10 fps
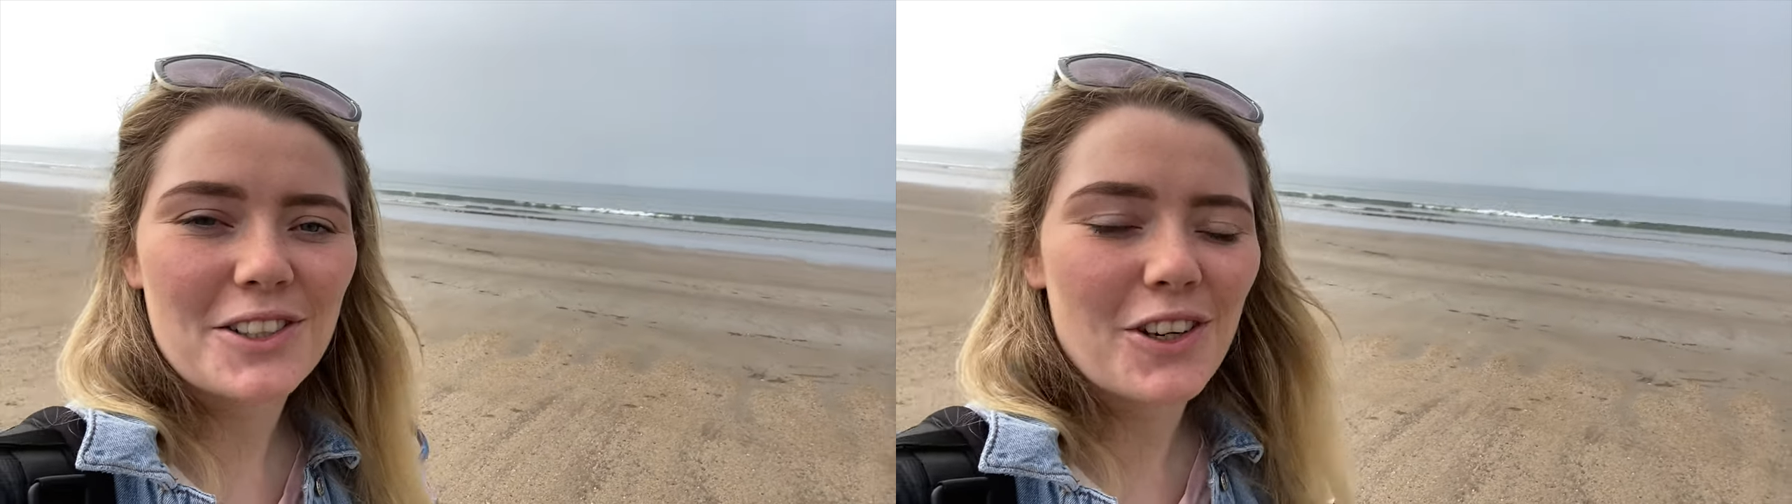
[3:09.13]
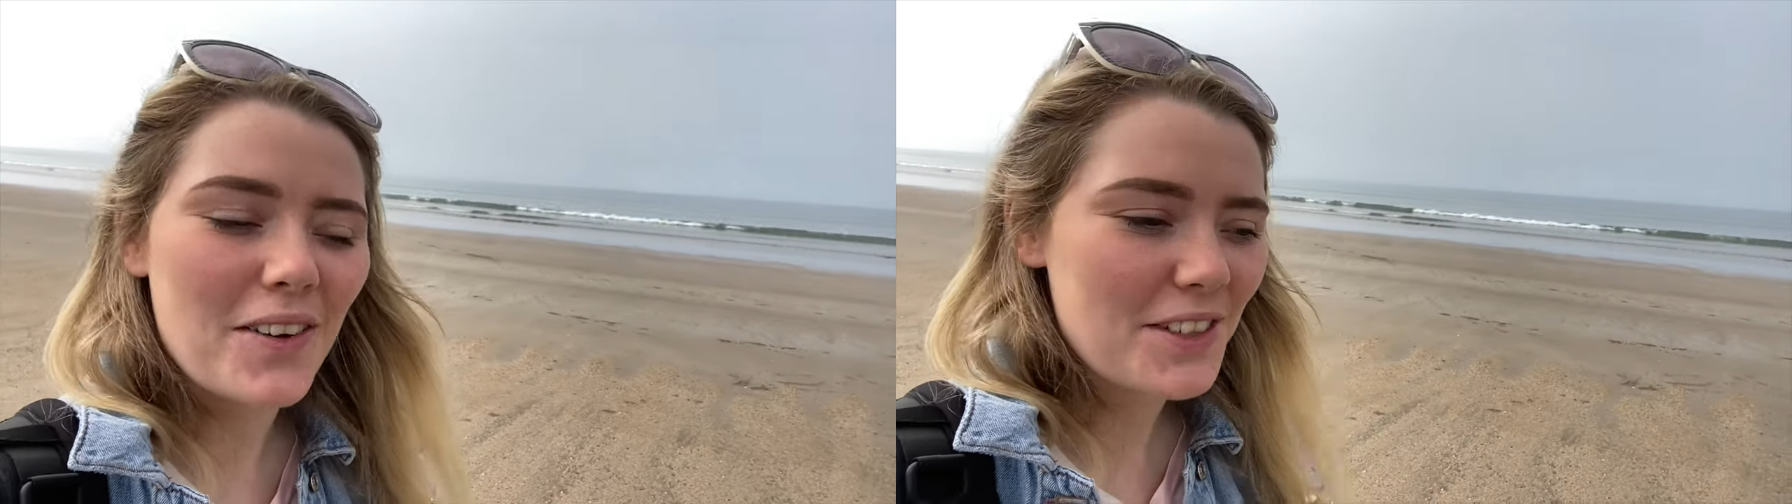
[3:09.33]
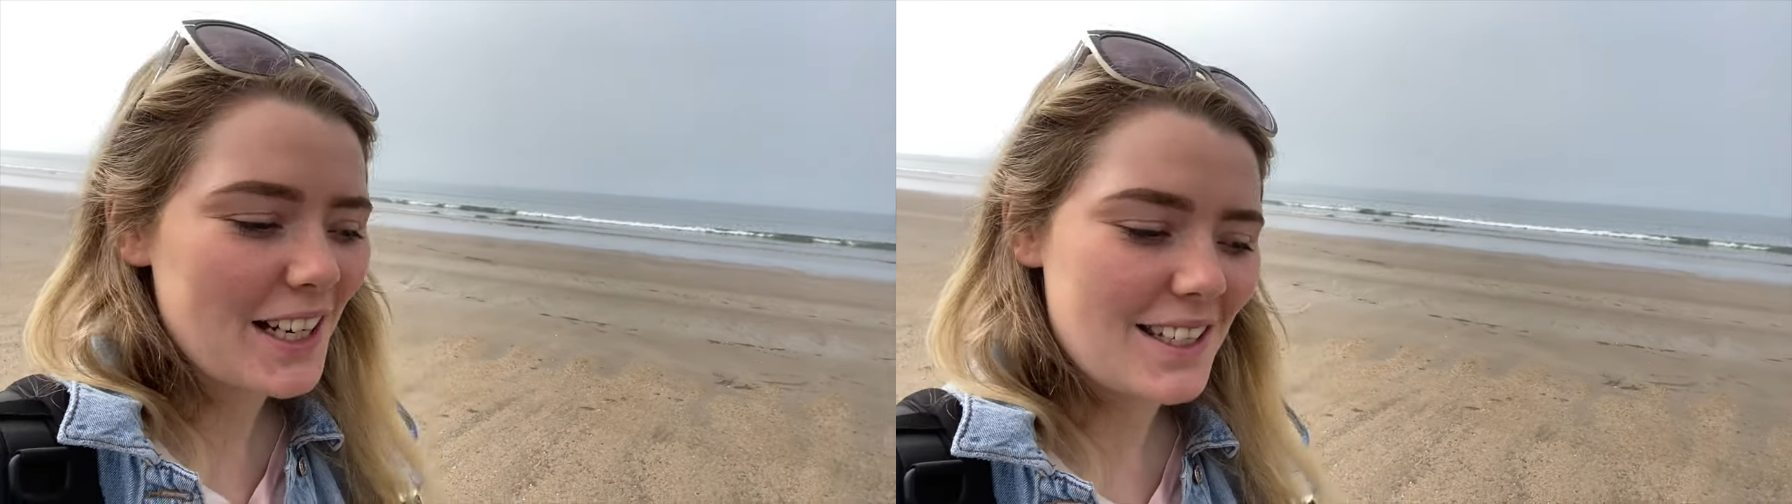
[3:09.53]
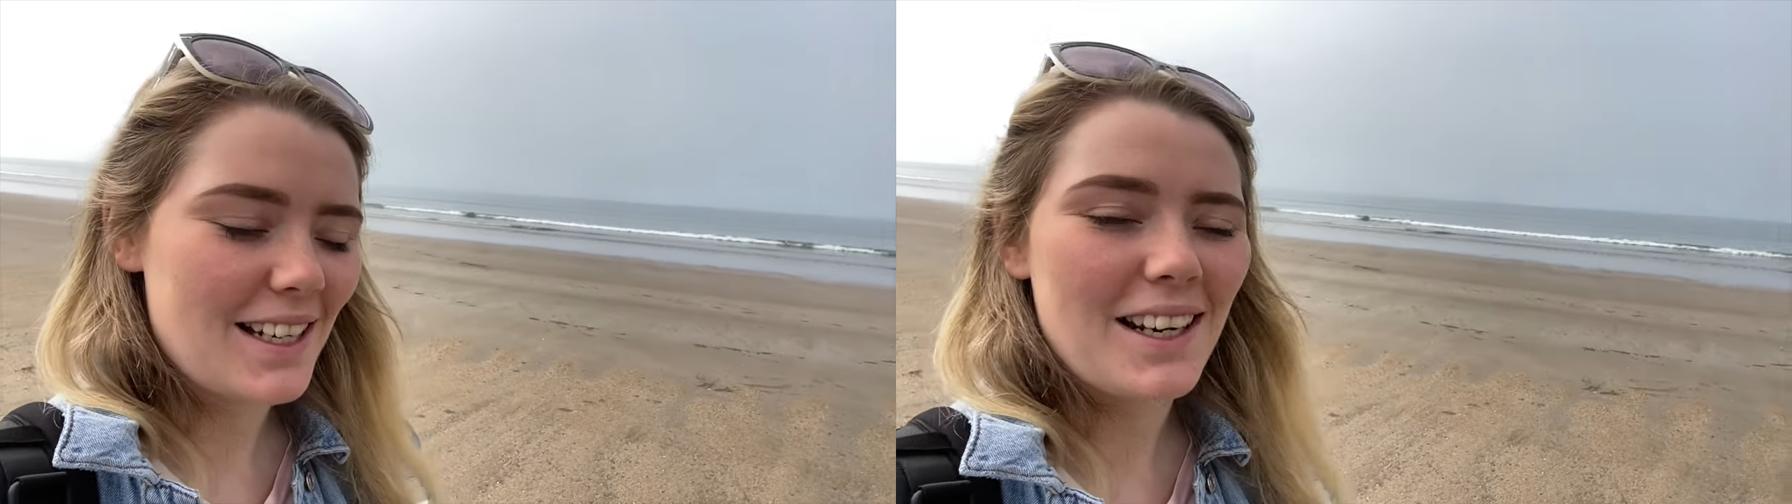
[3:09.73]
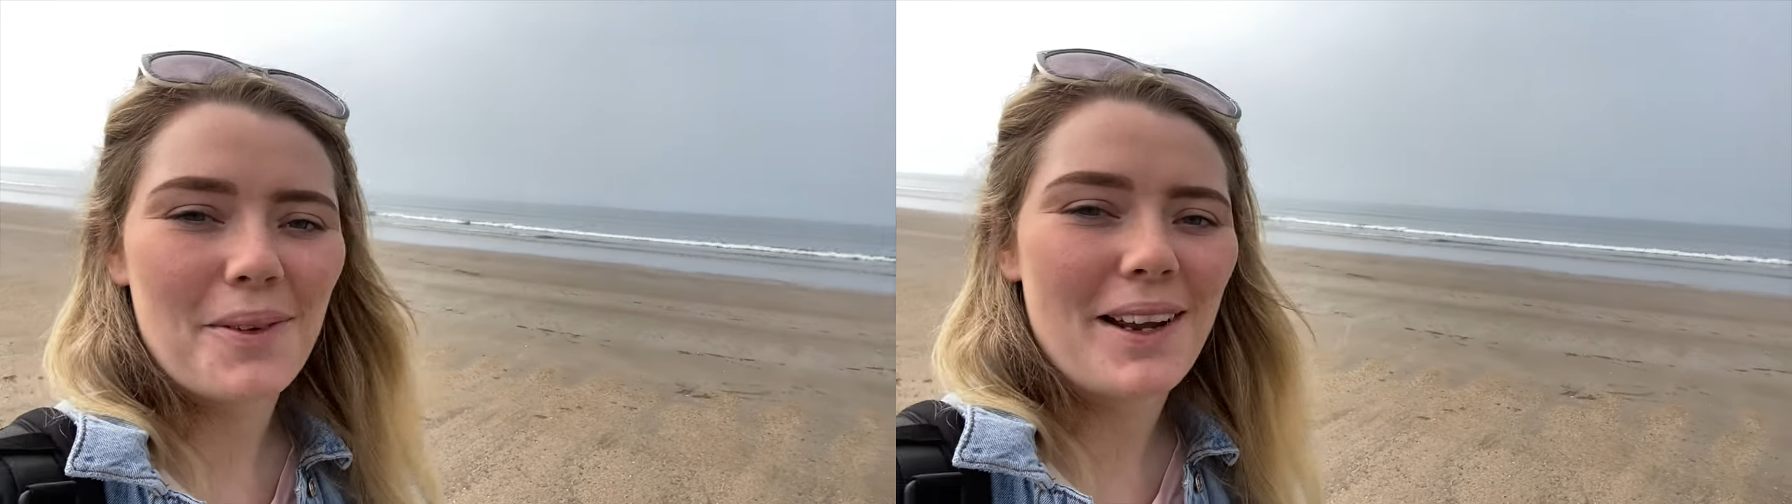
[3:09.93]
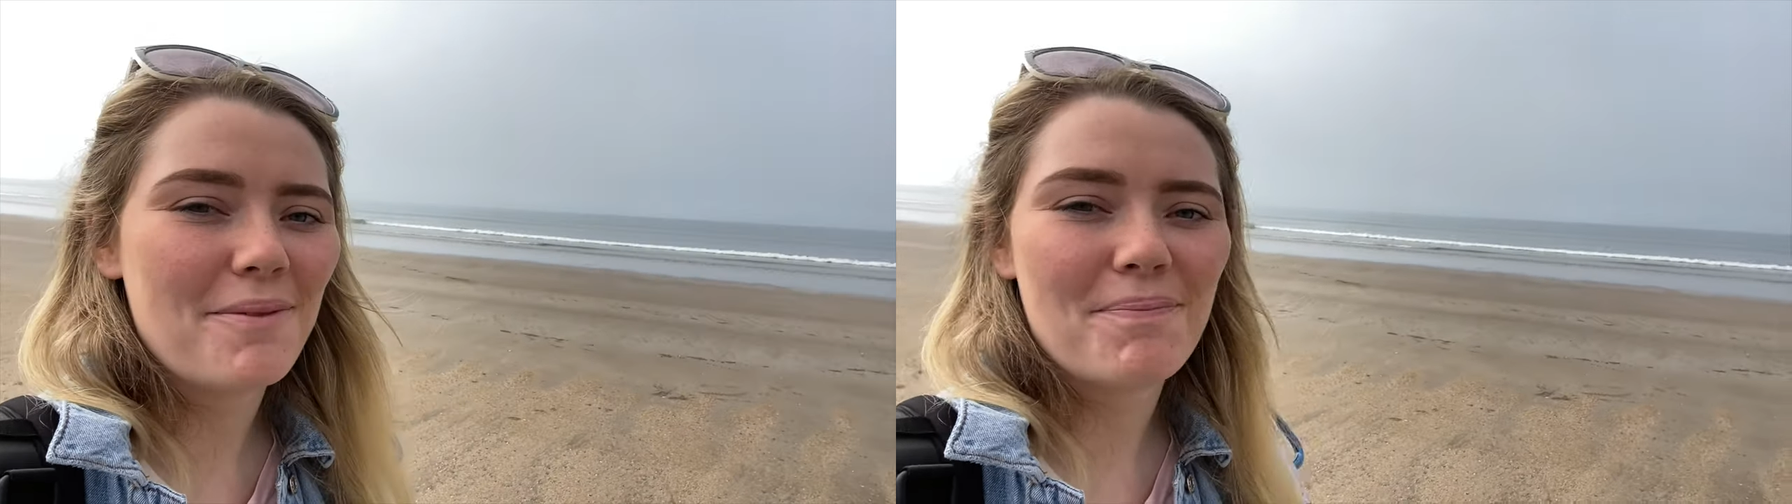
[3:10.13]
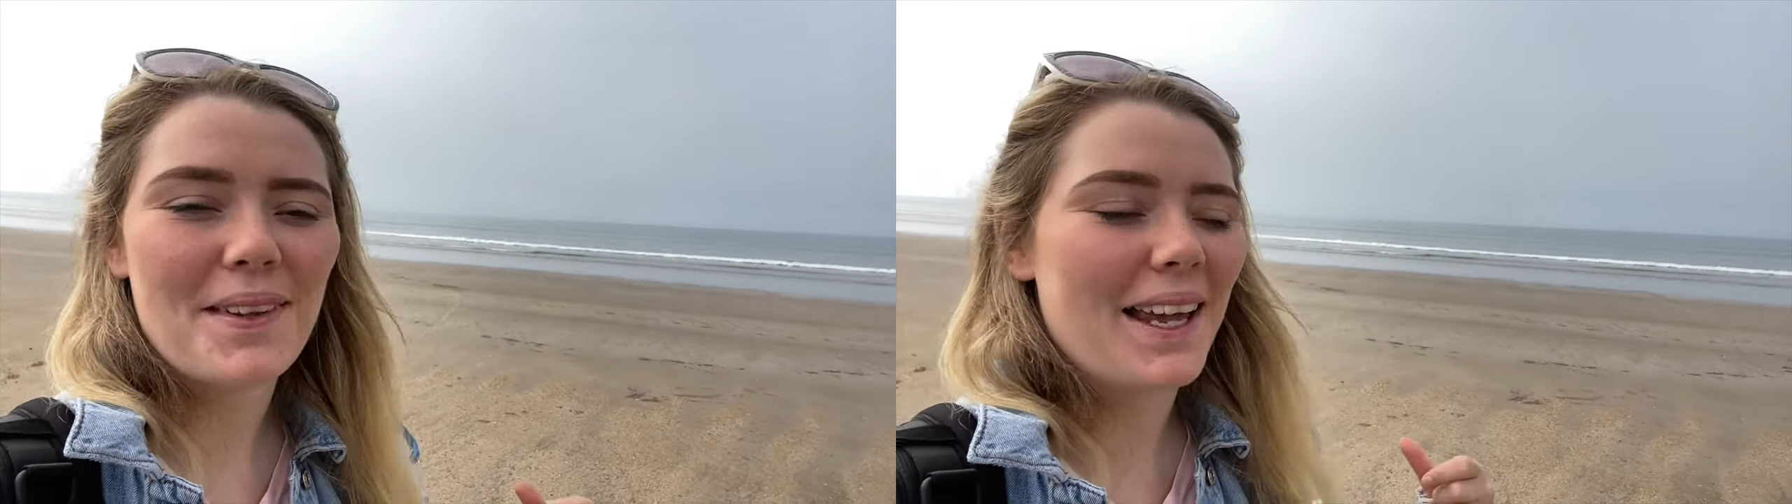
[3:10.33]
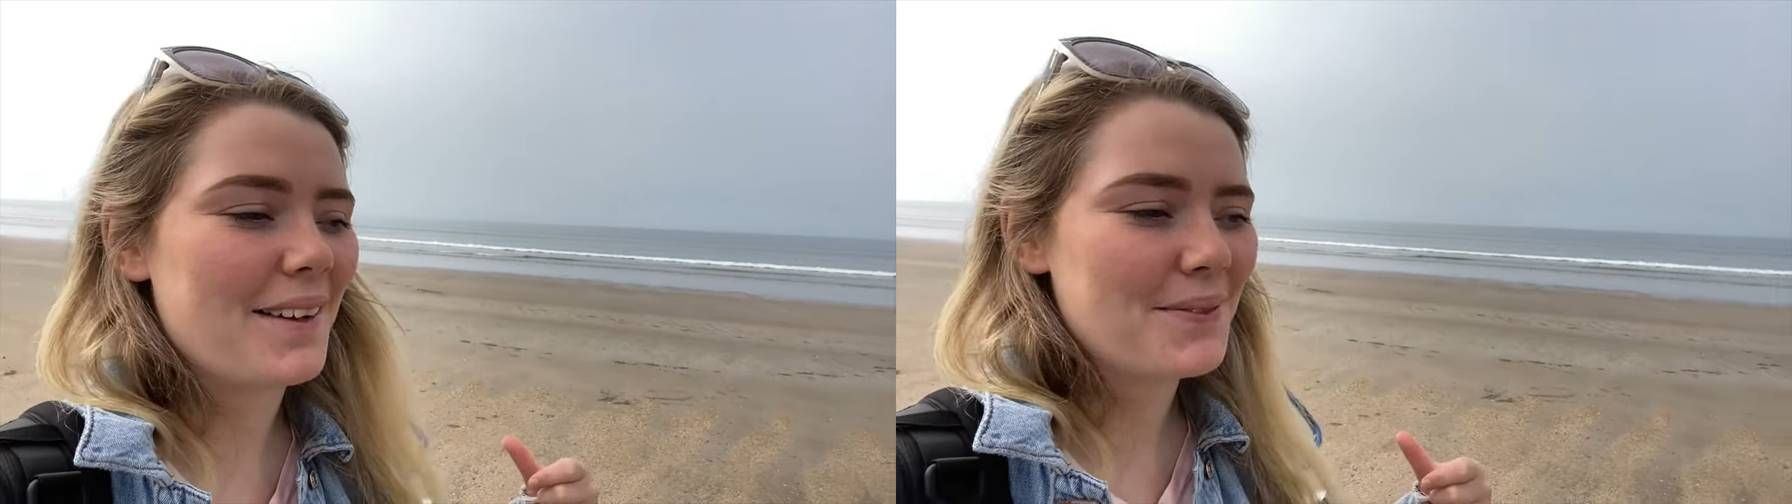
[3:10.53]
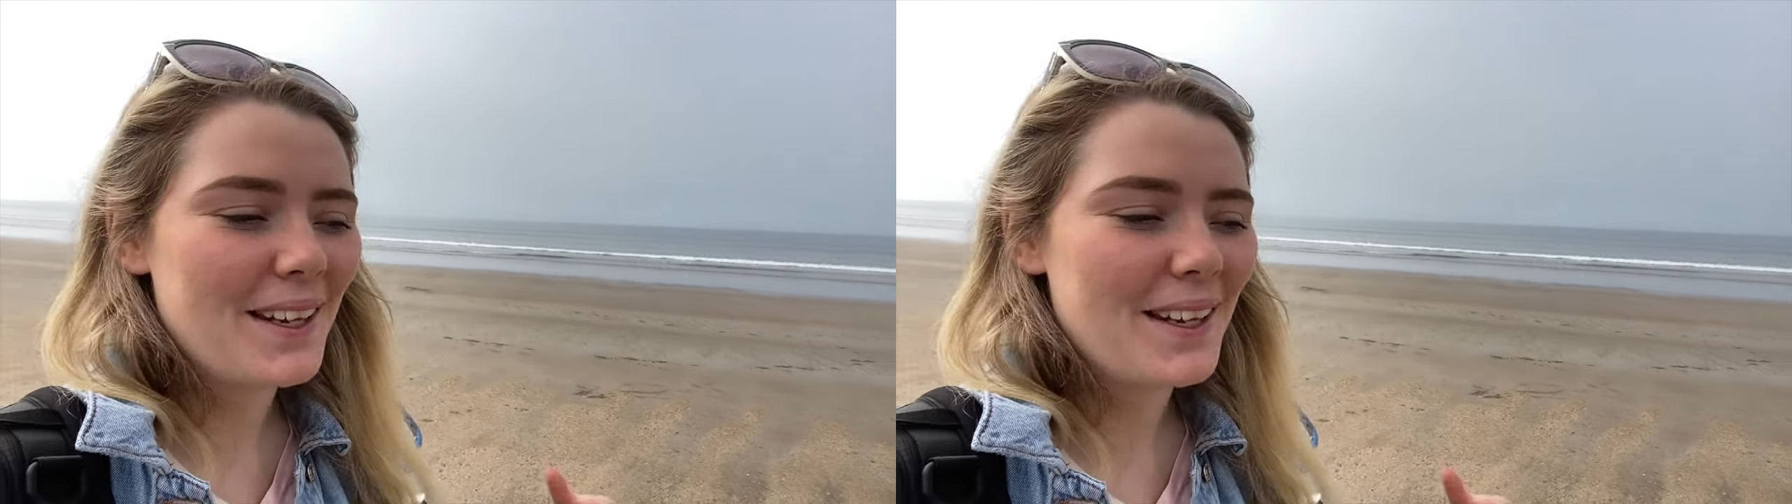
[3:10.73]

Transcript: driving yesterday and I went, nah,